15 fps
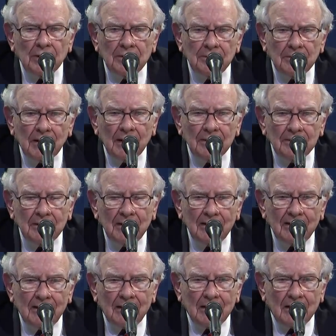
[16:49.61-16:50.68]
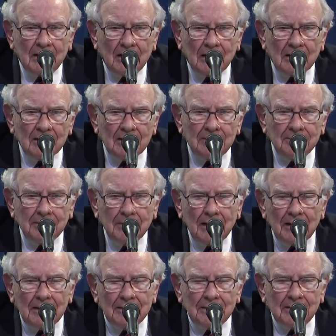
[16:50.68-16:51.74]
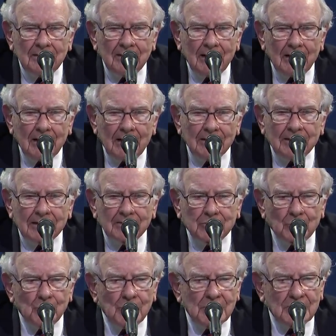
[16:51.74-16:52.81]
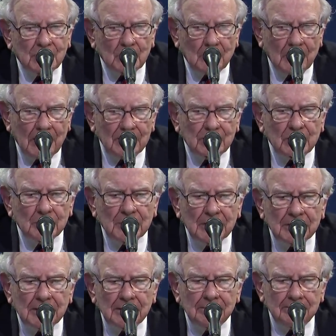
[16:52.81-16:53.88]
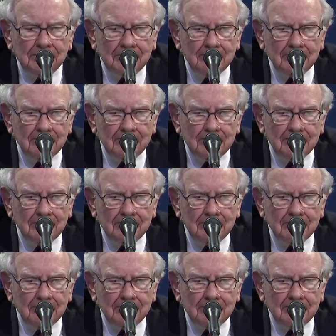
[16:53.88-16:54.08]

and I think it's a reasonable estimate that